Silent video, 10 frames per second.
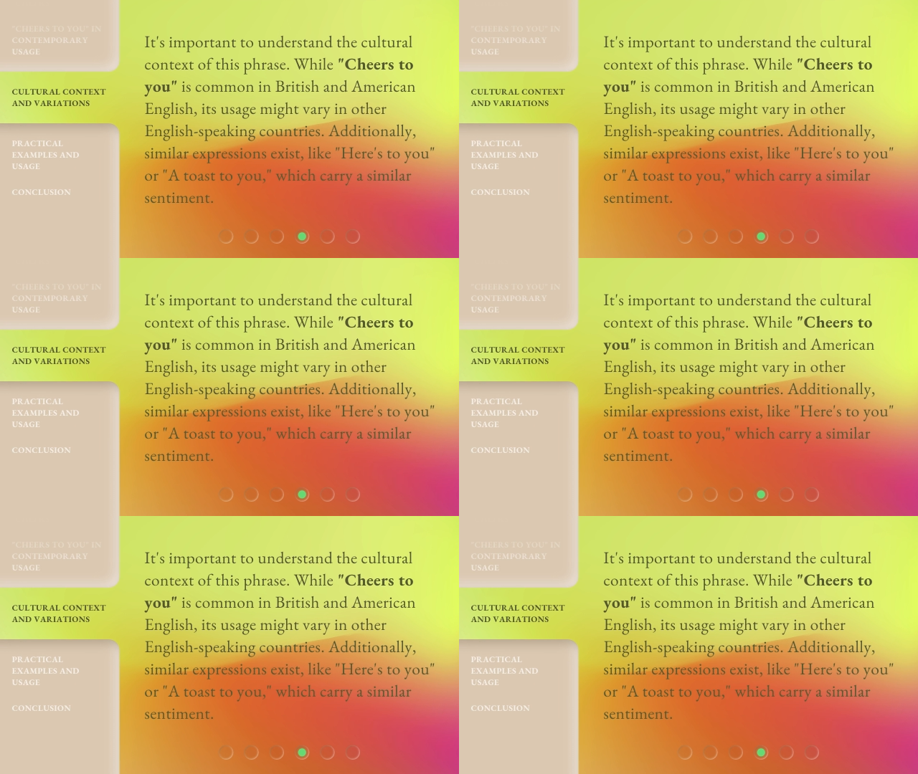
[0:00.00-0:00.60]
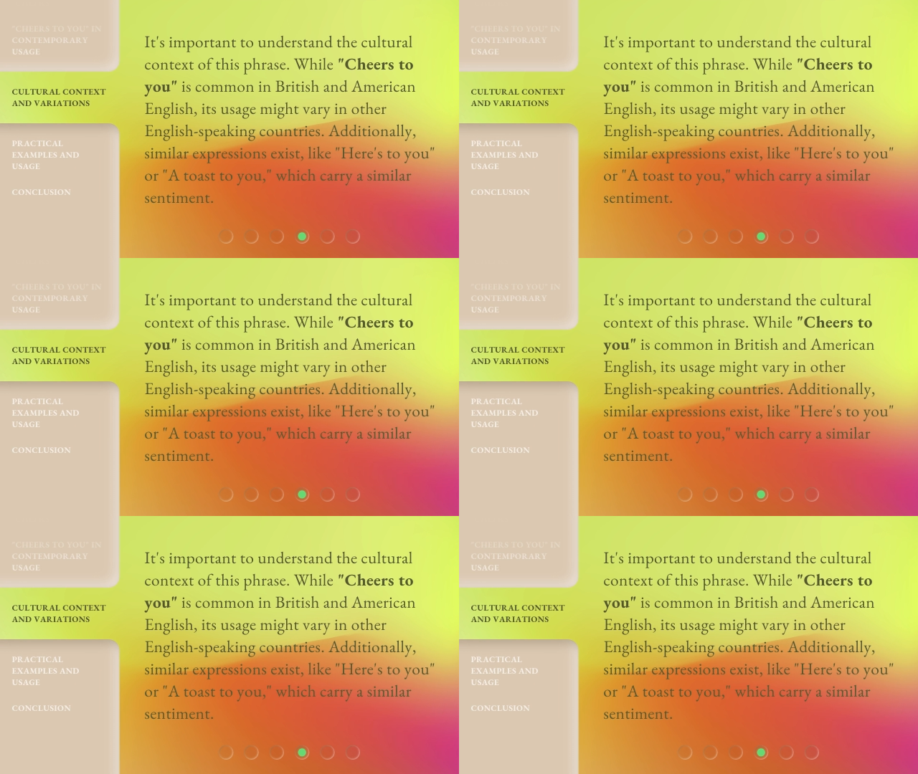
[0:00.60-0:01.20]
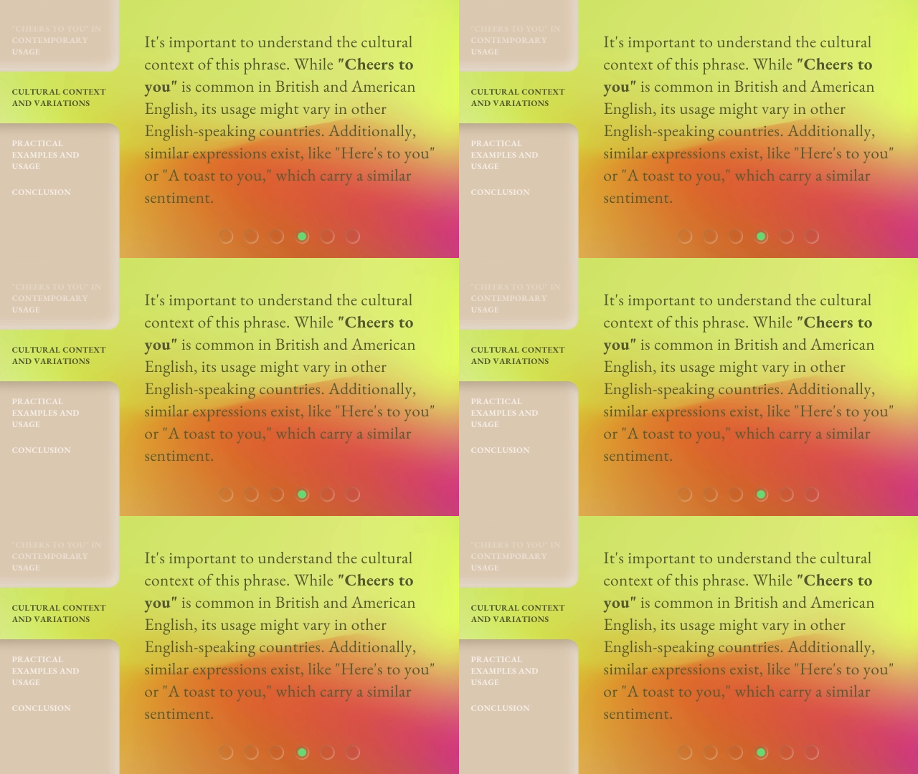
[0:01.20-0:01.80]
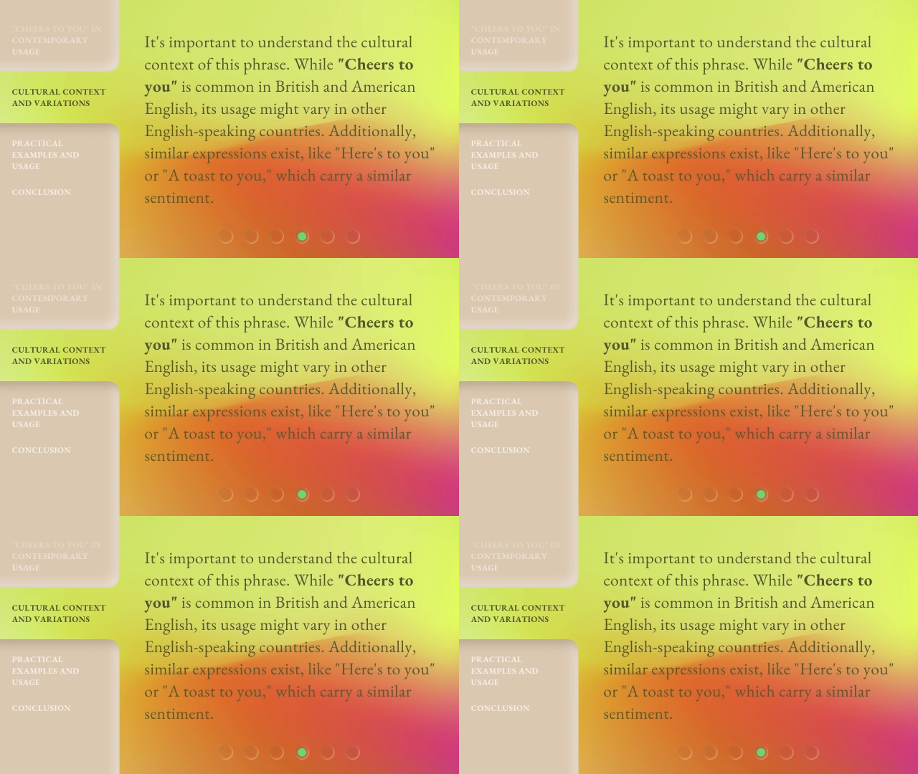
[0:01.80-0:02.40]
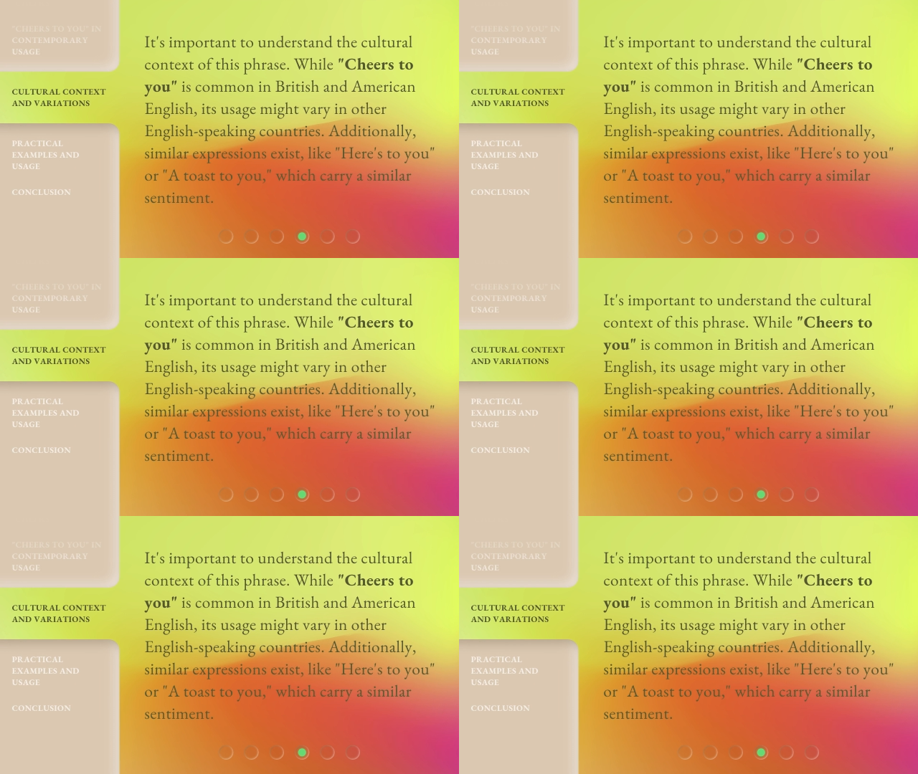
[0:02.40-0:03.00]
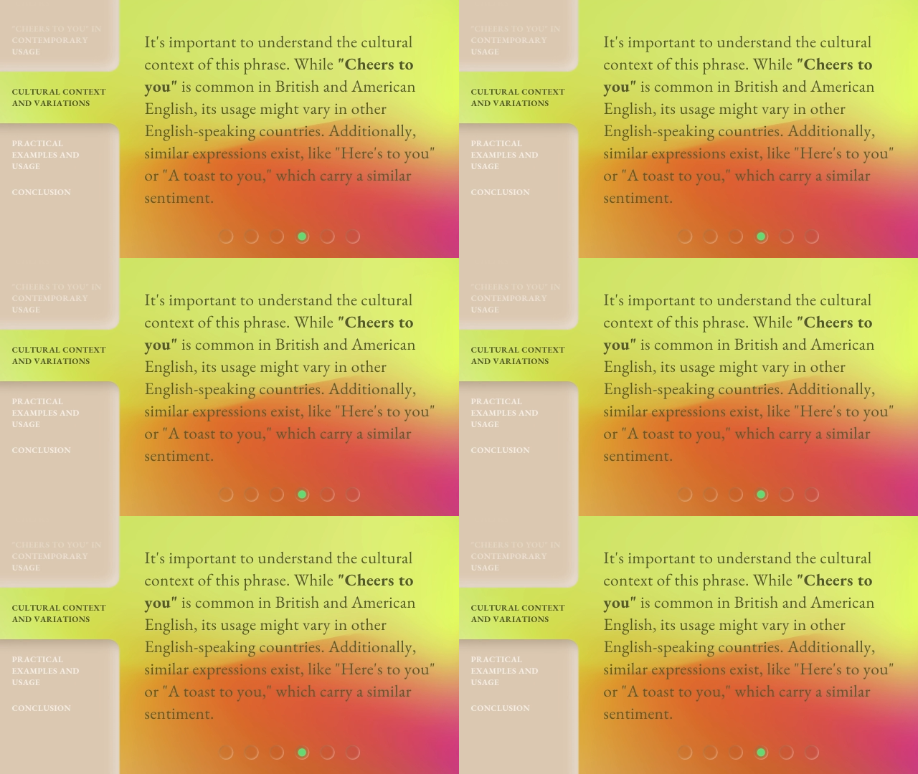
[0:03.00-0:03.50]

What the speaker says: No face is visible, so there are no lips to read.